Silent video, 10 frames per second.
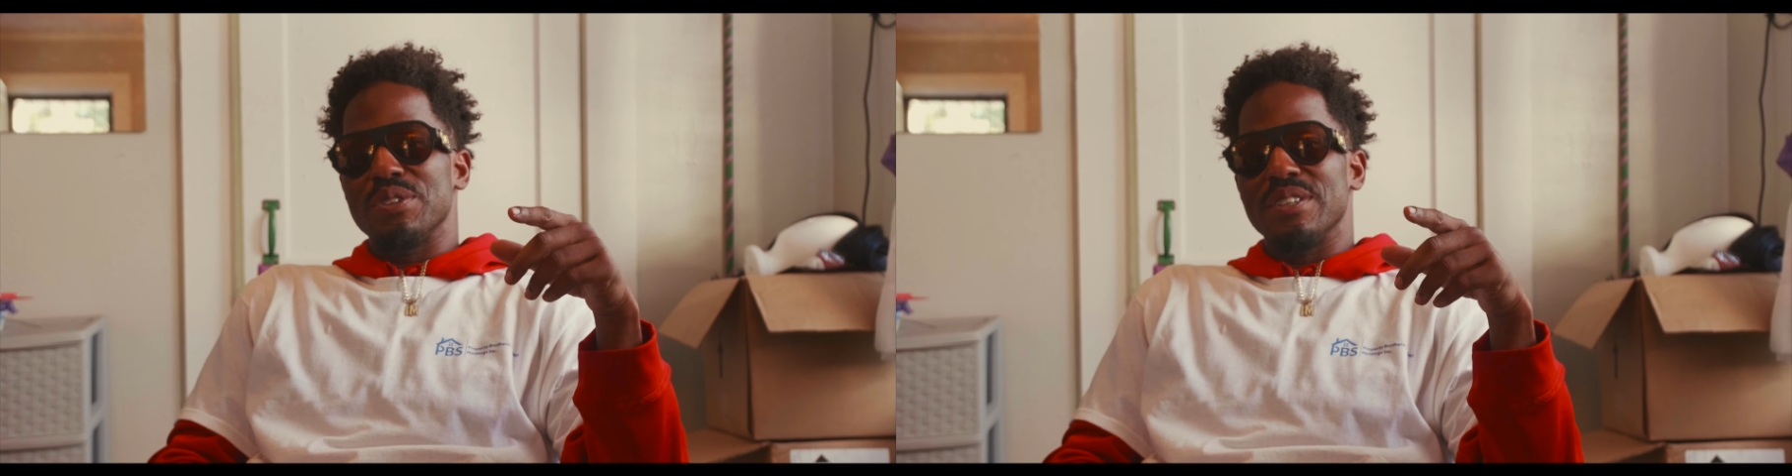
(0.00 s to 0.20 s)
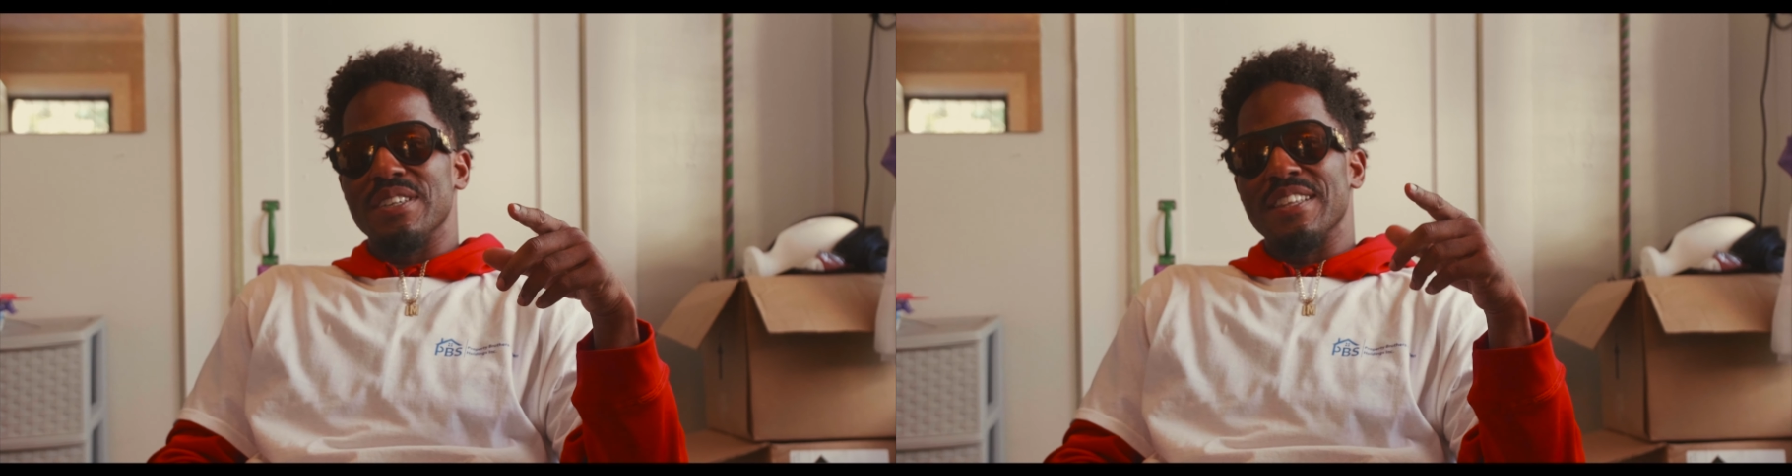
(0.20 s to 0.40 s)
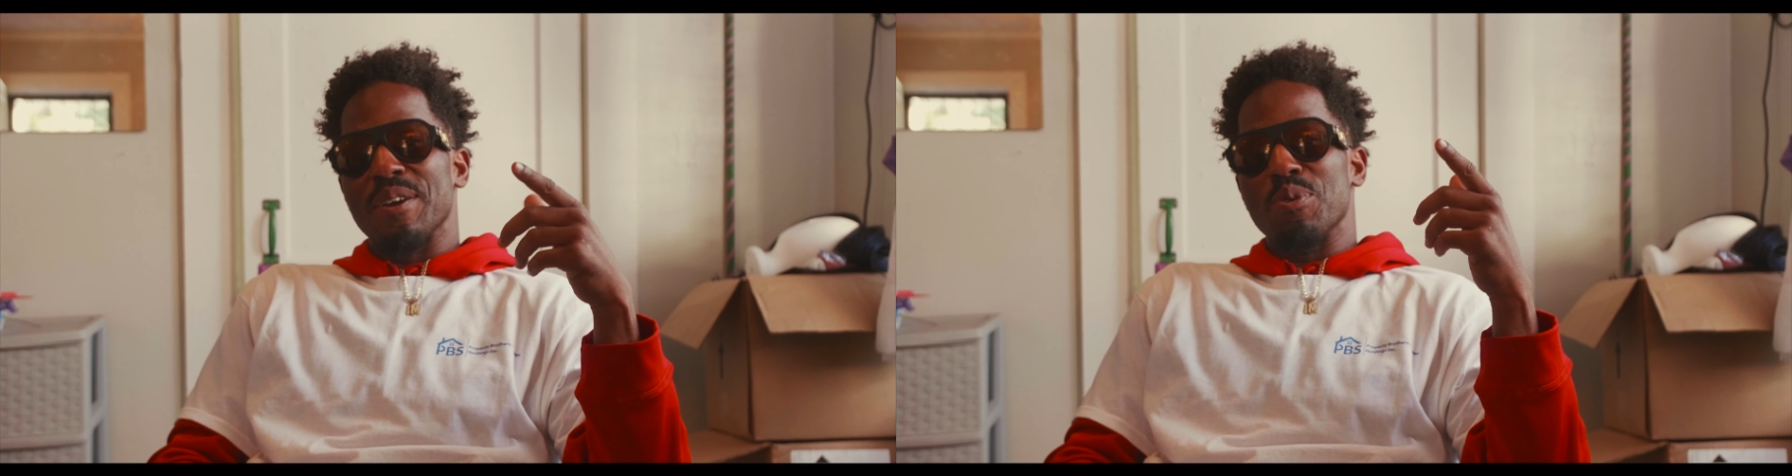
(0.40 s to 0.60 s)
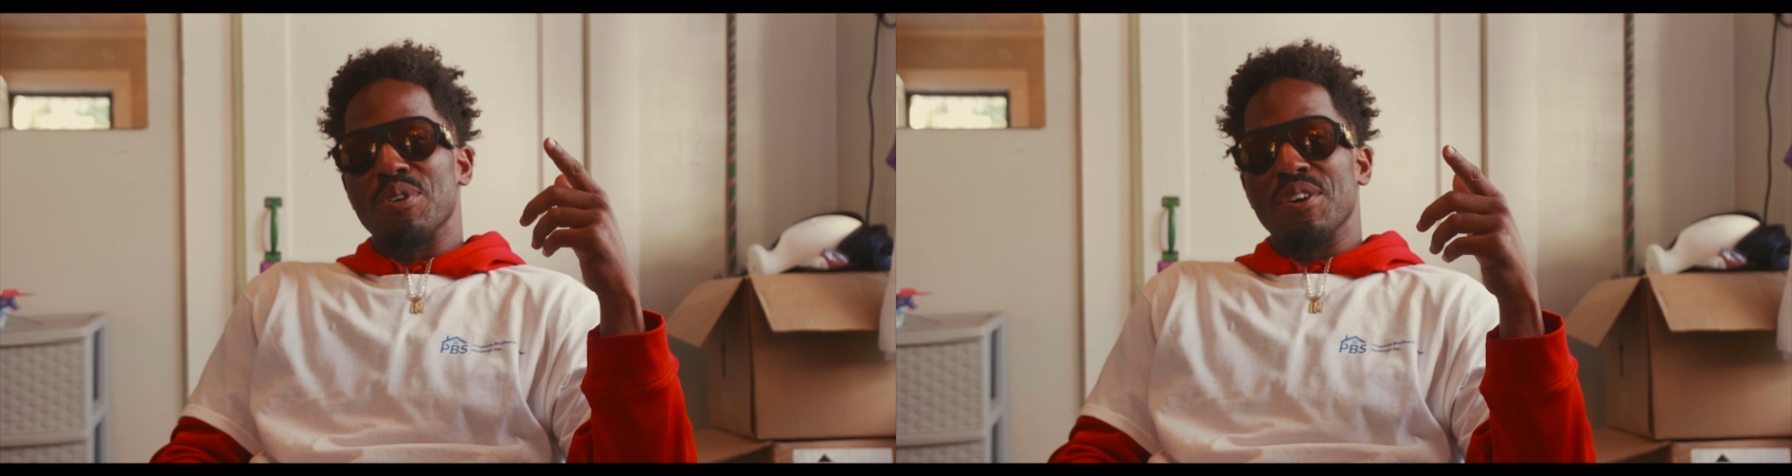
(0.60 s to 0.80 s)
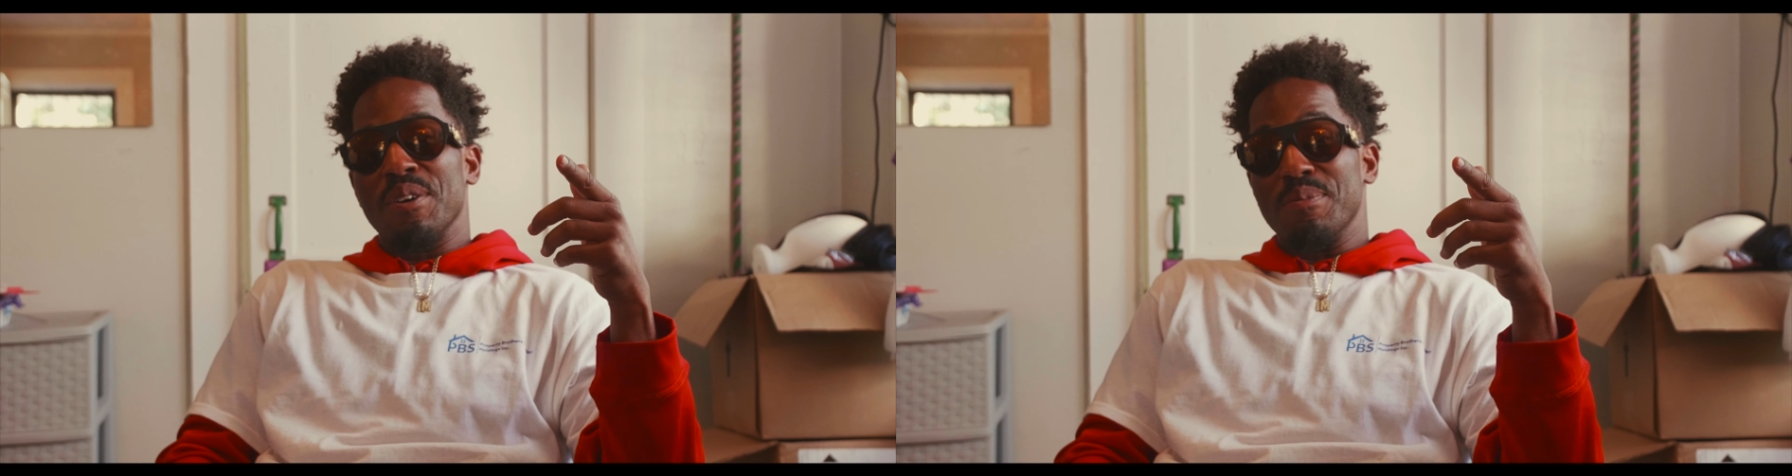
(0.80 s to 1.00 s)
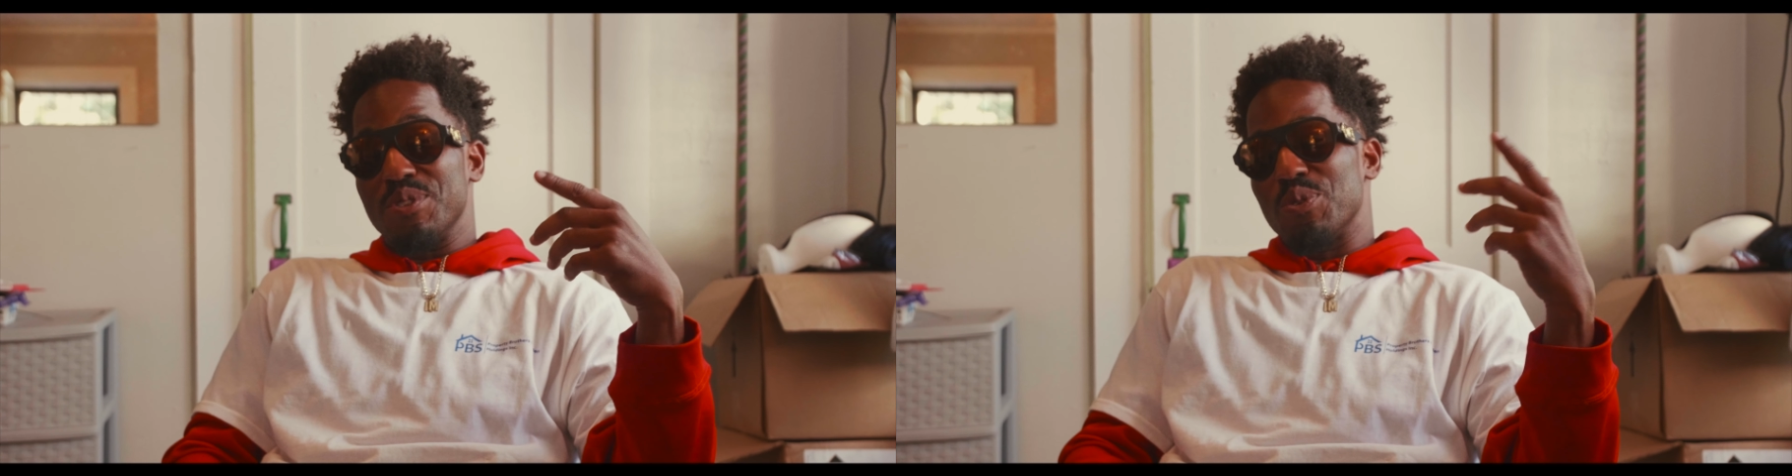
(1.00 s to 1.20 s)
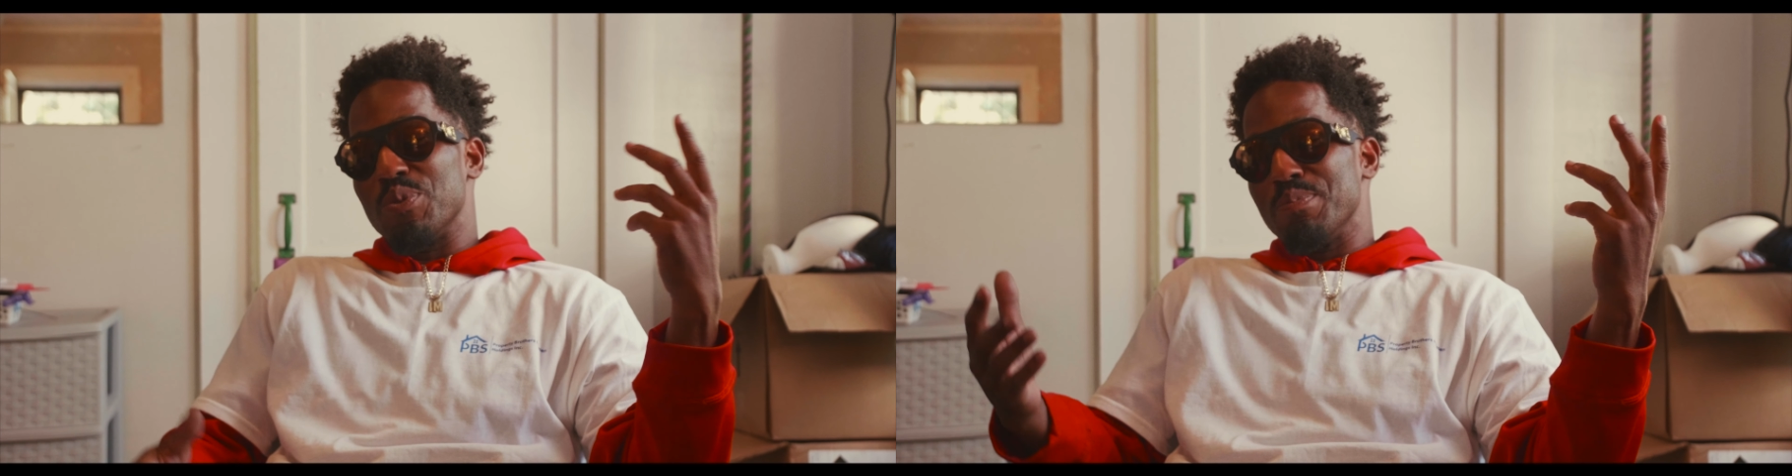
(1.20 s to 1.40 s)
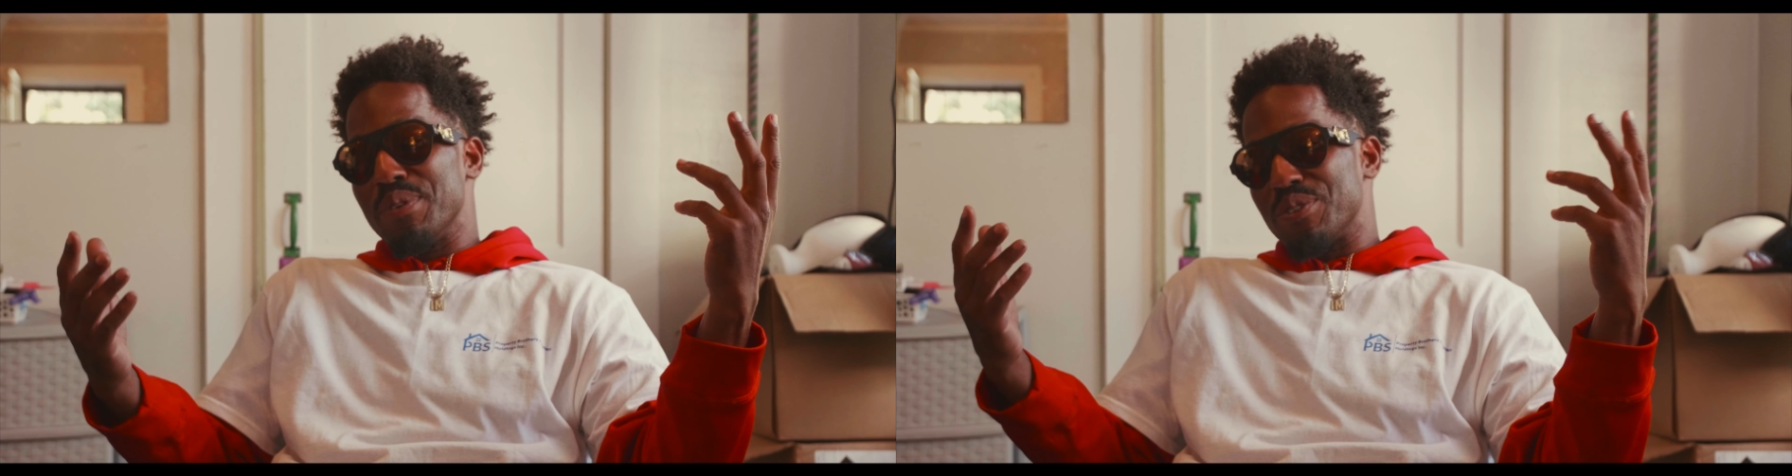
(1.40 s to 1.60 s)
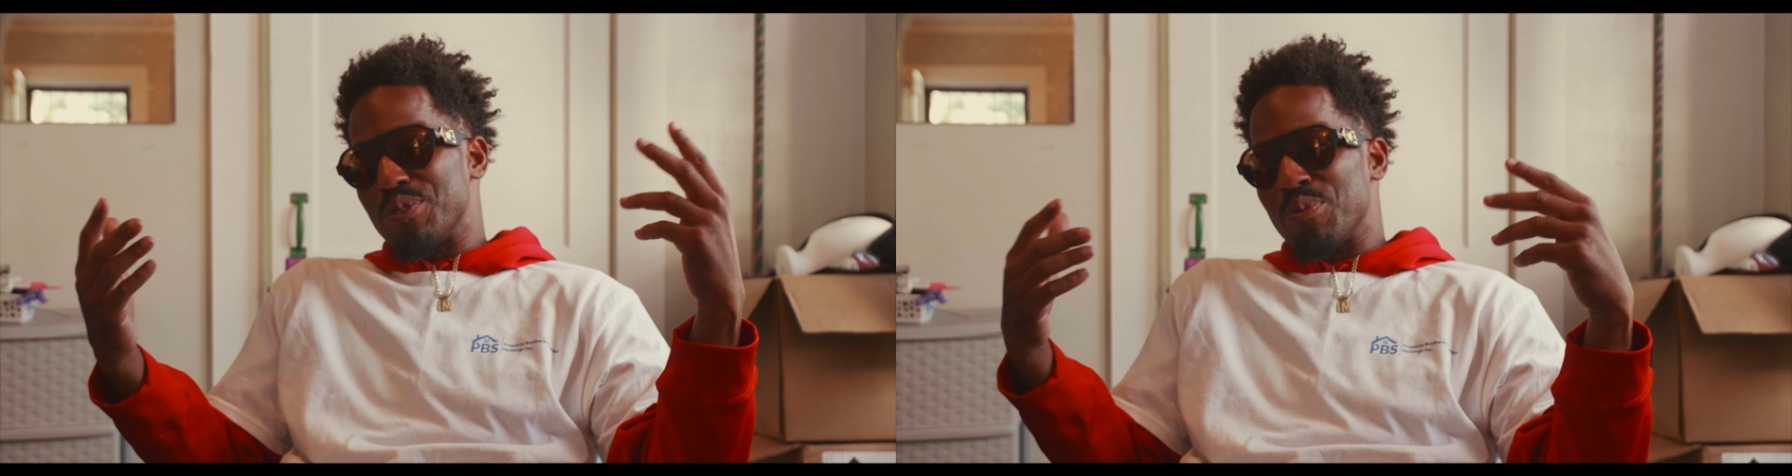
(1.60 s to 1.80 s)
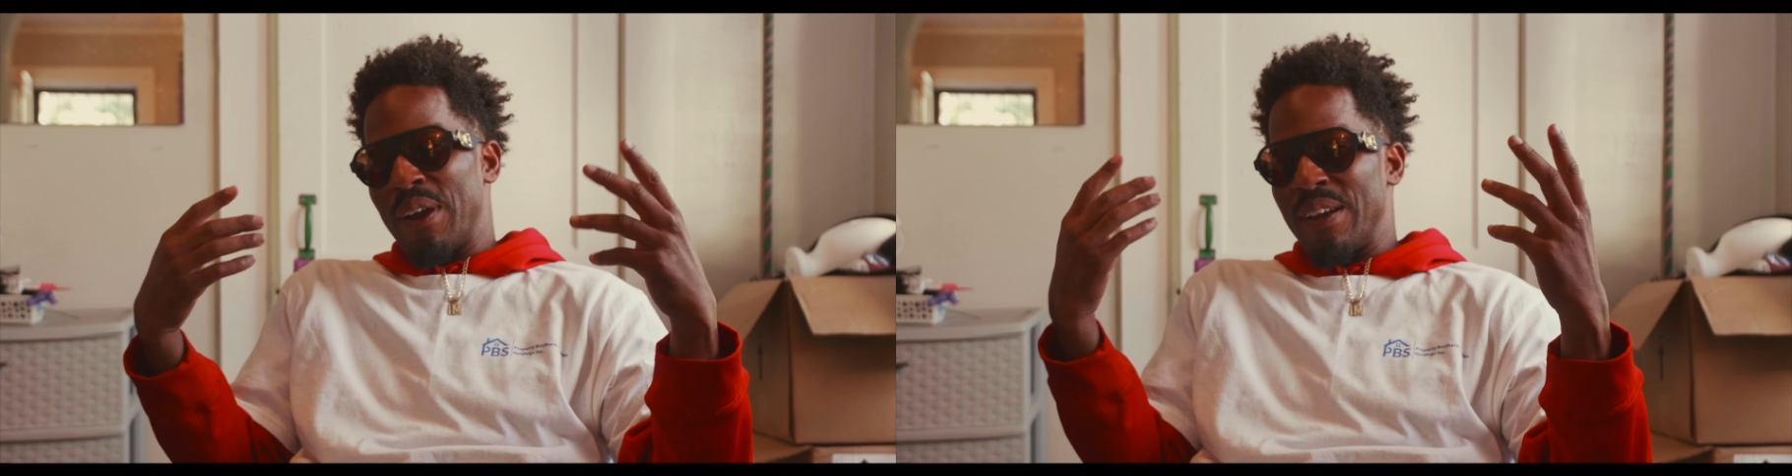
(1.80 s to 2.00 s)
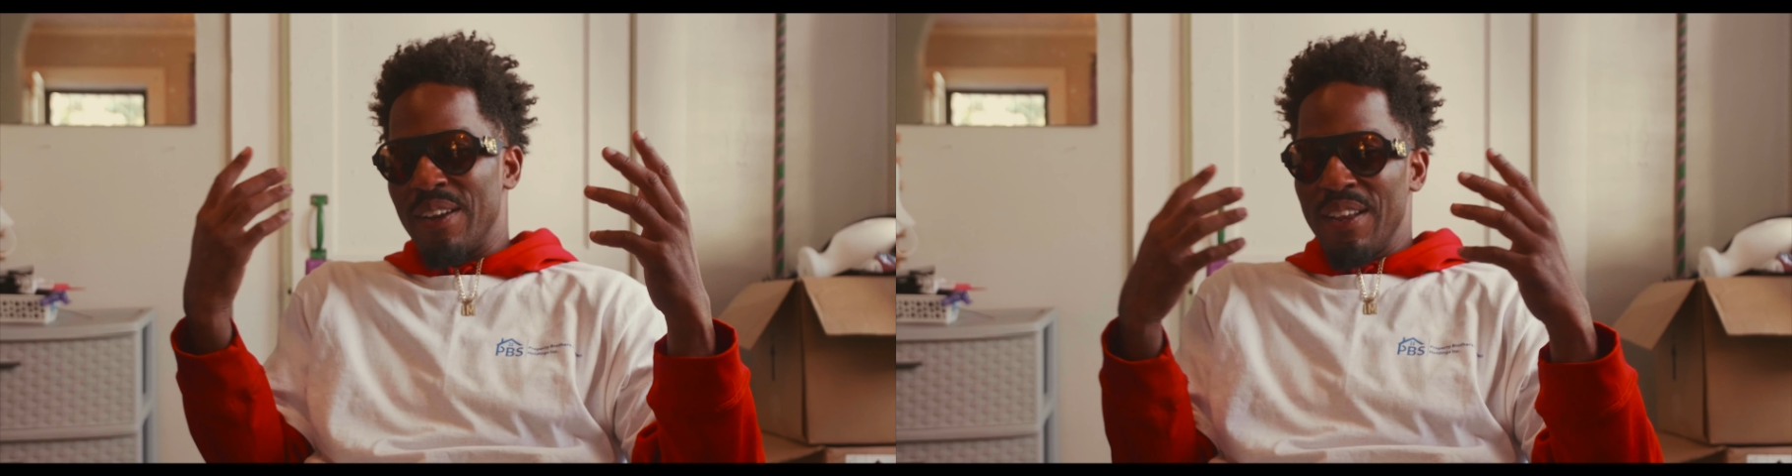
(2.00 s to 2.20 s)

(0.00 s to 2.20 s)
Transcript: it and they will come. So we built it, right?